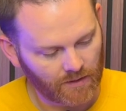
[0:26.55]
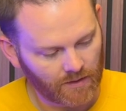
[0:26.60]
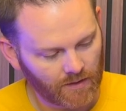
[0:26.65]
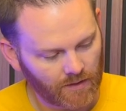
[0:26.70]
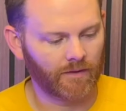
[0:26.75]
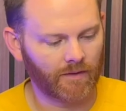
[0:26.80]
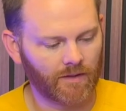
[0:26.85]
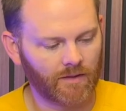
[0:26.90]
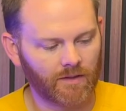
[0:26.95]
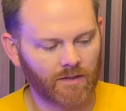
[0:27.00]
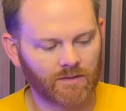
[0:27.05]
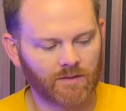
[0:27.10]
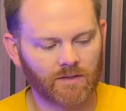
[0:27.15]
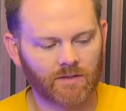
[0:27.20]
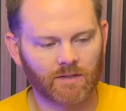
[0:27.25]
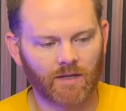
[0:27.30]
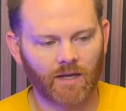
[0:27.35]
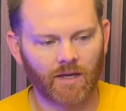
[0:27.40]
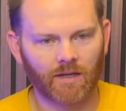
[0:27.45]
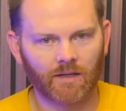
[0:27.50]
This
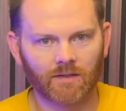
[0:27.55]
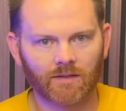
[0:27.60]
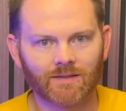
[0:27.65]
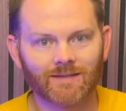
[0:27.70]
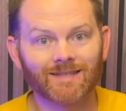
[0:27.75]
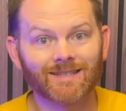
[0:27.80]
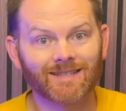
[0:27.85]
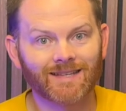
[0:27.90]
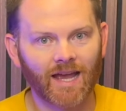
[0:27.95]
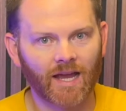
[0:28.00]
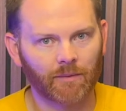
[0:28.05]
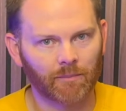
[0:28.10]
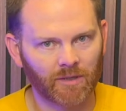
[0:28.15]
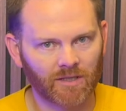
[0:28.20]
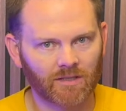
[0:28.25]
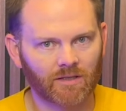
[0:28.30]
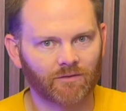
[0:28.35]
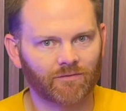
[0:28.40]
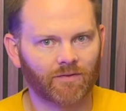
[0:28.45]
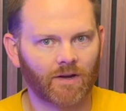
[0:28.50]
is a
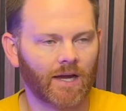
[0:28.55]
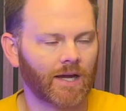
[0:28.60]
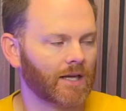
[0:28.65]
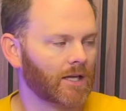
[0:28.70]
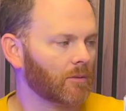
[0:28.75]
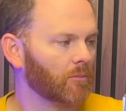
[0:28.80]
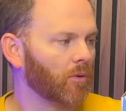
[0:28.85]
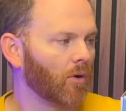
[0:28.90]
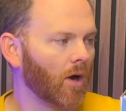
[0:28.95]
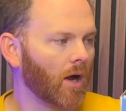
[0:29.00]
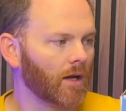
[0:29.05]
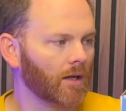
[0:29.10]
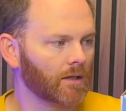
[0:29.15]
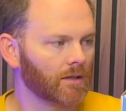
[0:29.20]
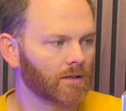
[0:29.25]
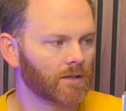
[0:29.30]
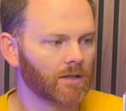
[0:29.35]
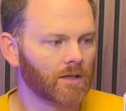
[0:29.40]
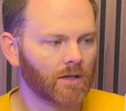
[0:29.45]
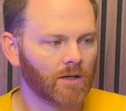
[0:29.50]
segment defining
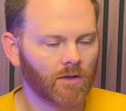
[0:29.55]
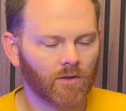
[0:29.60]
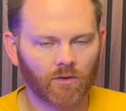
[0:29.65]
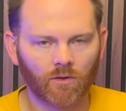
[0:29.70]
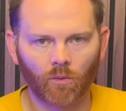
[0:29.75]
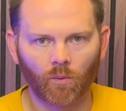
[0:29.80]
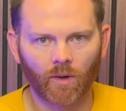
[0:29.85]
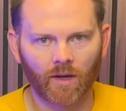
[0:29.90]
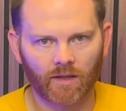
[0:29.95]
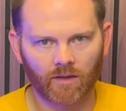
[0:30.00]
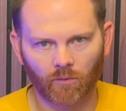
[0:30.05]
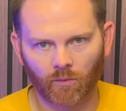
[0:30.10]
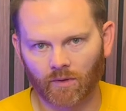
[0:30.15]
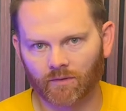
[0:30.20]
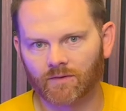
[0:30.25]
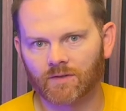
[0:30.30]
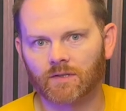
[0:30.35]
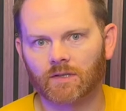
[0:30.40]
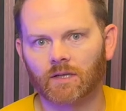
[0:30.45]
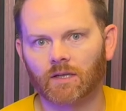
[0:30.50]
product the way that
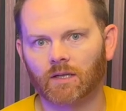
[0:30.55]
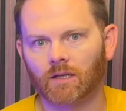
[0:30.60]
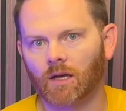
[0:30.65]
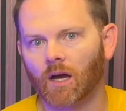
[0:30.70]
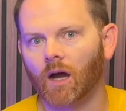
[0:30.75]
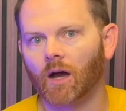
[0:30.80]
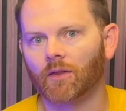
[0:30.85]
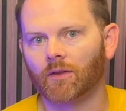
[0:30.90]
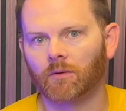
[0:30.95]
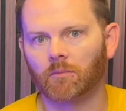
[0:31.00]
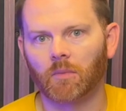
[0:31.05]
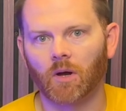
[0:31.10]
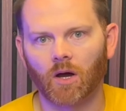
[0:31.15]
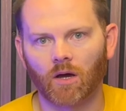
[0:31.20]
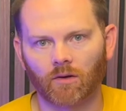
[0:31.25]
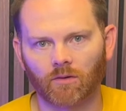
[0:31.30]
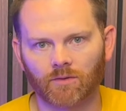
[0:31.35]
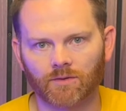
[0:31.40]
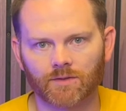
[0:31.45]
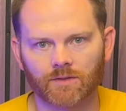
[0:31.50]
we've seen other
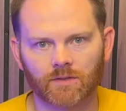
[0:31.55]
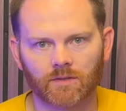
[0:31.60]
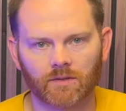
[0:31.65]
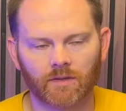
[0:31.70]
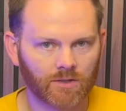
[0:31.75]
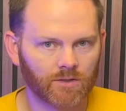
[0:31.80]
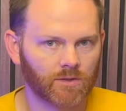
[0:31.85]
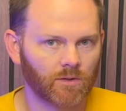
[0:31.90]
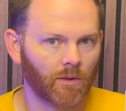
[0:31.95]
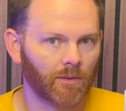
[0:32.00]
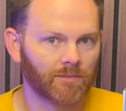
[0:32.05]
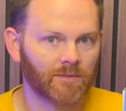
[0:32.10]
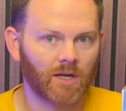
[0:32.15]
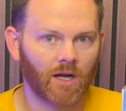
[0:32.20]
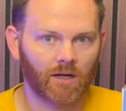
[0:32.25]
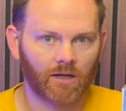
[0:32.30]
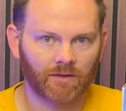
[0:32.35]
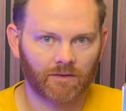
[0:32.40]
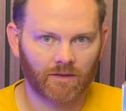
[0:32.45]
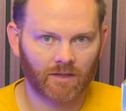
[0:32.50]
models. So I'm
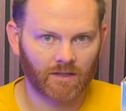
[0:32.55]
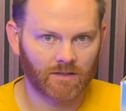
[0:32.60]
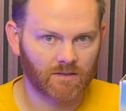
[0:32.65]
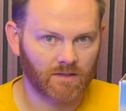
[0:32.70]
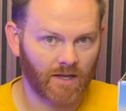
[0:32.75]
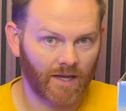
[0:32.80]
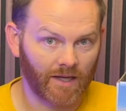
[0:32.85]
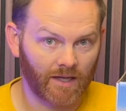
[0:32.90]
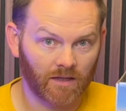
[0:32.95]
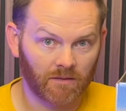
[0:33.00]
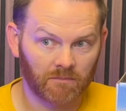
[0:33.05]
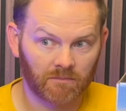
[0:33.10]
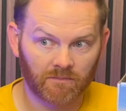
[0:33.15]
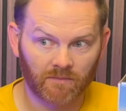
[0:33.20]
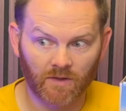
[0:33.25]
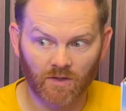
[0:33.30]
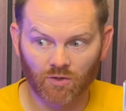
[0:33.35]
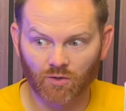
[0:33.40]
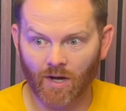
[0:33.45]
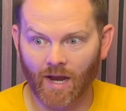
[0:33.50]
talking things like
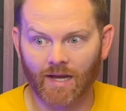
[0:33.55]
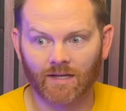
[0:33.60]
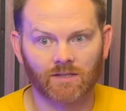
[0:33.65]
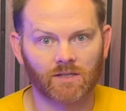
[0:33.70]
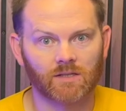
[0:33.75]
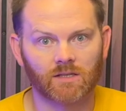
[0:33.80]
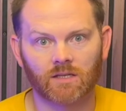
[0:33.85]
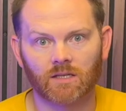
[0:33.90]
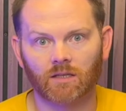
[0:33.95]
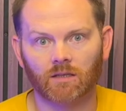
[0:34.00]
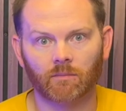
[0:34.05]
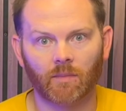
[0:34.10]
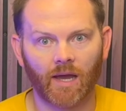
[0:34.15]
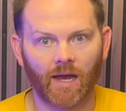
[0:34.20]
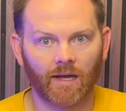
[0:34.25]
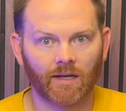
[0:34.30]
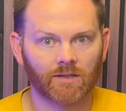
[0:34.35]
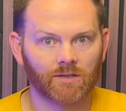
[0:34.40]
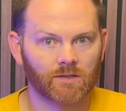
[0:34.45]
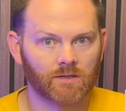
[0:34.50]
the Traxxas
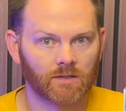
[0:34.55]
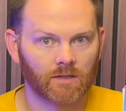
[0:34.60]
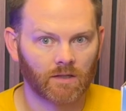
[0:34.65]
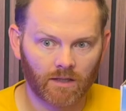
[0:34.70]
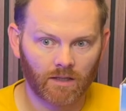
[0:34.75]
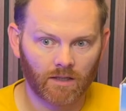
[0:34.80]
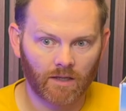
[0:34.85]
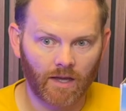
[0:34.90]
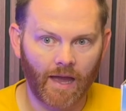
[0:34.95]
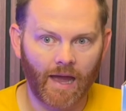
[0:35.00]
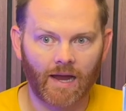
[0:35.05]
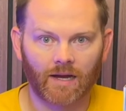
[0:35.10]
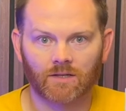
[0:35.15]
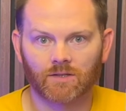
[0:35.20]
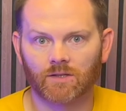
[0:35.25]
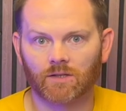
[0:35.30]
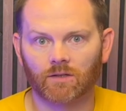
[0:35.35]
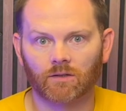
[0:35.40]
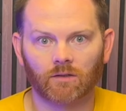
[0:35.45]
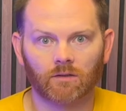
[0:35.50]
T-Max, the
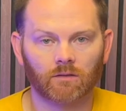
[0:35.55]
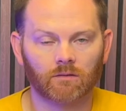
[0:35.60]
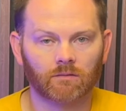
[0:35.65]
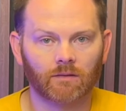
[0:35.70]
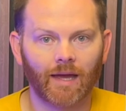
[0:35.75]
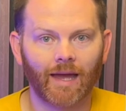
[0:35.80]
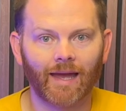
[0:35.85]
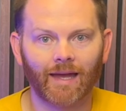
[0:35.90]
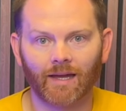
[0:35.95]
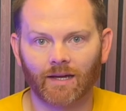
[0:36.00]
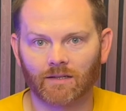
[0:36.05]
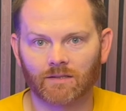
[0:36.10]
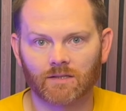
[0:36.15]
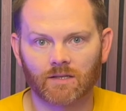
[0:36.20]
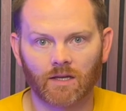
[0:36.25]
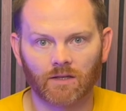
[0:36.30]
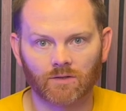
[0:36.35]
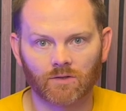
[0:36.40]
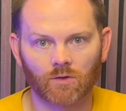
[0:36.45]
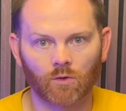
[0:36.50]
Axial
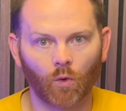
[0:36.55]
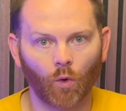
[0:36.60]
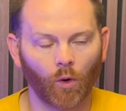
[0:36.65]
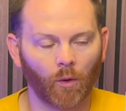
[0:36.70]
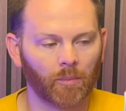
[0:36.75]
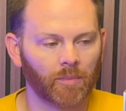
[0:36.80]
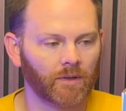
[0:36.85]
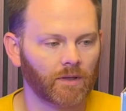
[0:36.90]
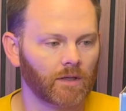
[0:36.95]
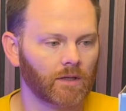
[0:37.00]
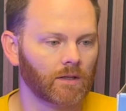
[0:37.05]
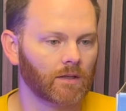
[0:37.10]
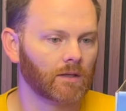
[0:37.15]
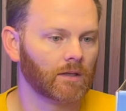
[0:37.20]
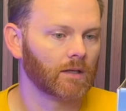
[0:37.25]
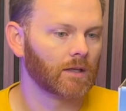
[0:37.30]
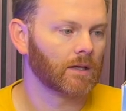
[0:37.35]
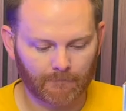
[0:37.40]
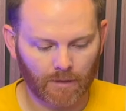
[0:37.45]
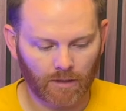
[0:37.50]
AX10 Scorpion,
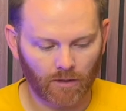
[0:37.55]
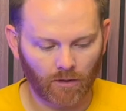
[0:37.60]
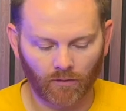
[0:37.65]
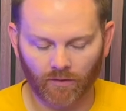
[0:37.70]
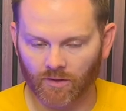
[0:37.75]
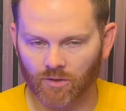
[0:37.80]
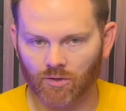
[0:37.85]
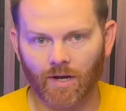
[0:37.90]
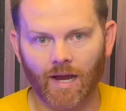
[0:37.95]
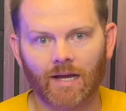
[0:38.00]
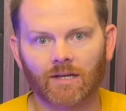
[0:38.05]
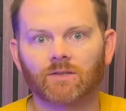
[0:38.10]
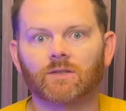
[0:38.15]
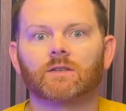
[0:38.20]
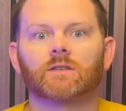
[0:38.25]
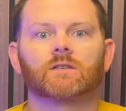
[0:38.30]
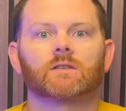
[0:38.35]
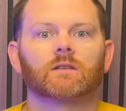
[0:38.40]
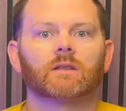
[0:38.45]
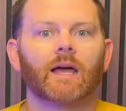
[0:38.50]
you know, the
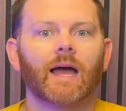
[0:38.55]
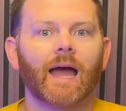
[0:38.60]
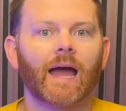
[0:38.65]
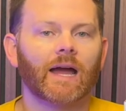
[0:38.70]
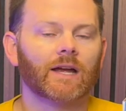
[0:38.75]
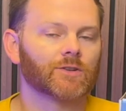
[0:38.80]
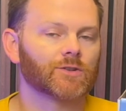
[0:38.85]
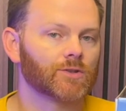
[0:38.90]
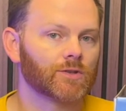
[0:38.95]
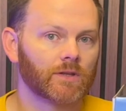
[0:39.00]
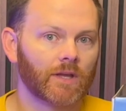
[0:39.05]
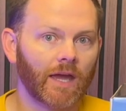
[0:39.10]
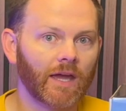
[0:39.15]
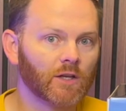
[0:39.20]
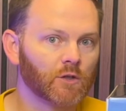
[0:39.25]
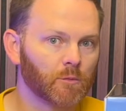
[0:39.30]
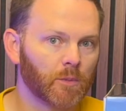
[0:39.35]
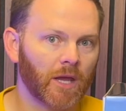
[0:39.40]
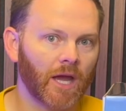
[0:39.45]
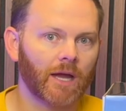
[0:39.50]
Traxxas Slash, the
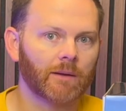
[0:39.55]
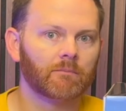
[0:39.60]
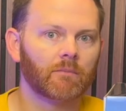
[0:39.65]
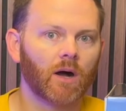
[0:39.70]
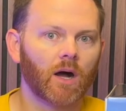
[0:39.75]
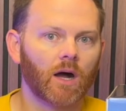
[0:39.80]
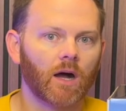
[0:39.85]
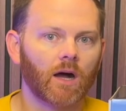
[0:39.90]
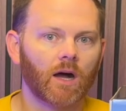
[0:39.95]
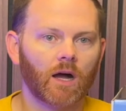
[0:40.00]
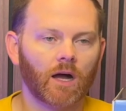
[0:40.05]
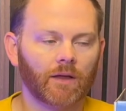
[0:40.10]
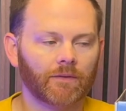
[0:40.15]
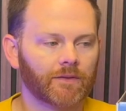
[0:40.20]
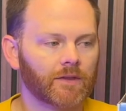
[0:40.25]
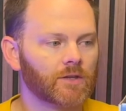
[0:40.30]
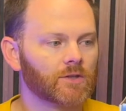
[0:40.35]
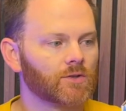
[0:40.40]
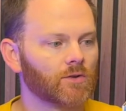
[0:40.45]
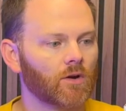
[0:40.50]
HPI Baja.
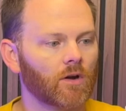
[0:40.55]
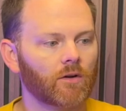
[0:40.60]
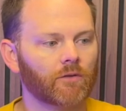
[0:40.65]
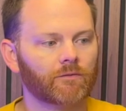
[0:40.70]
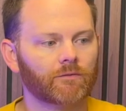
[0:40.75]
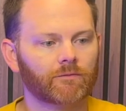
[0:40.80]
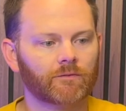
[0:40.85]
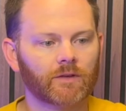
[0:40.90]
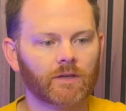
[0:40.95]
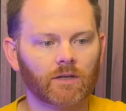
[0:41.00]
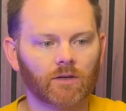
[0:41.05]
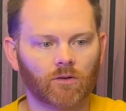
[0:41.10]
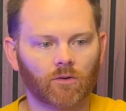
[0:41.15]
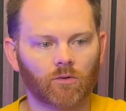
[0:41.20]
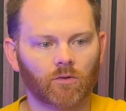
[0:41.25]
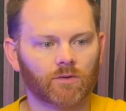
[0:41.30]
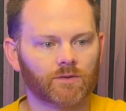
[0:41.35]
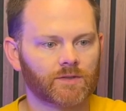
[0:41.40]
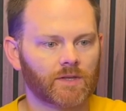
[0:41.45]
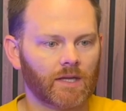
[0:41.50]
These are all
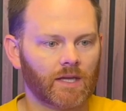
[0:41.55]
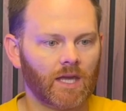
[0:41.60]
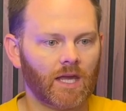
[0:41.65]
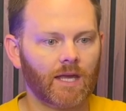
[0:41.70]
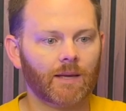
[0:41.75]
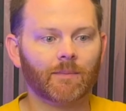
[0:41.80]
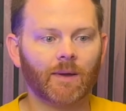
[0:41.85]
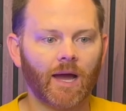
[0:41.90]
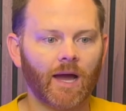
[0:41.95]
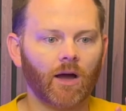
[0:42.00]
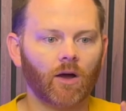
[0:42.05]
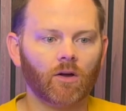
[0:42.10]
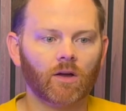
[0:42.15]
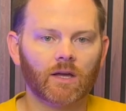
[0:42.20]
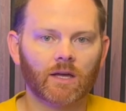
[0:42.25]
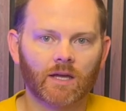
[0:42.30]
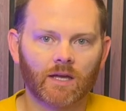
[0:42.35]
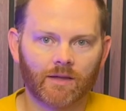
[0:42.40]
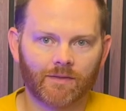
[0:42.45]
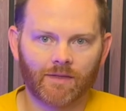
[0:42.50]
vehicles that came out
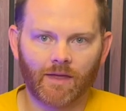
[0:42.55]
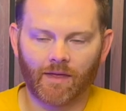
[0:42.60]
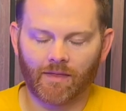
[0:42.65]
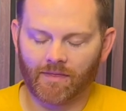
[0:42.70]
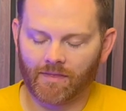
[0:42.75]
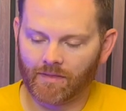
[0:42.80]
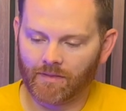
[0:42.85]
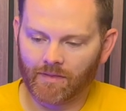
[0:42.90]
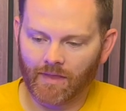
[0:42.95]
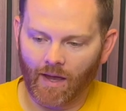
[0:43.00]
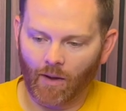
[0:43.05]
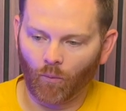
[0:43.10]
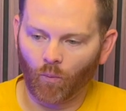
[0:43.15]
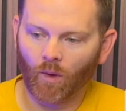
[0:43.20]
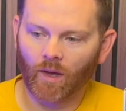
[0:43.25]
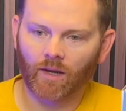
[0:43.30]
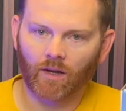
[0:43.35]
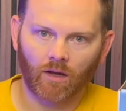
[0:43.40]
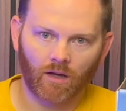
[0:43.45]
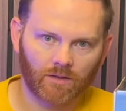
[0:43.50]
that
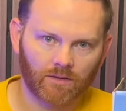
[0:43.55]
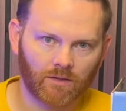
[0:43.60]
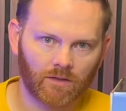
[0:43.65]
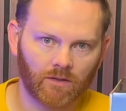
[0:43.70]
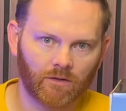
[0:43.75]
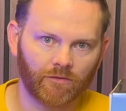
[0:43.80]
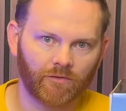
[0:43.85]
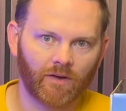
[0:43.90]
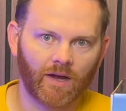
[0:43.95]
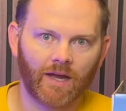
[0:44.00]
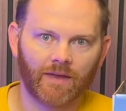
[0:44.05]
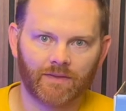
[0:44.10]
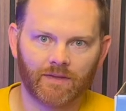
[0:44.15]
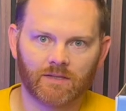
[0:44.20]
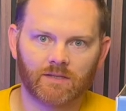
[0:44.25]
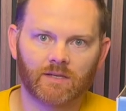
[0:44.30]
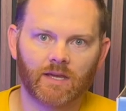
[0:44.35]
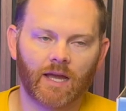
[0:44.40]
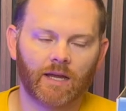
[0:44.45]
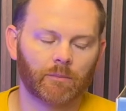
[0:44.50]
went on to define the
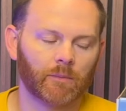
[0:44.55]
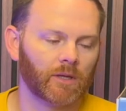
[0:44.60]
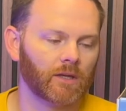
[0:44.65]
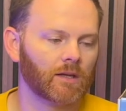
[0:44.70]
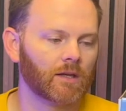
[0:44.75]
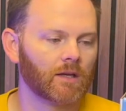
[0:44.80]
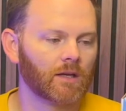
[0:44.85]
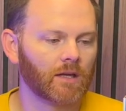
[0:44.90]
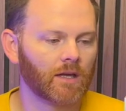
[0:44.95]
segment.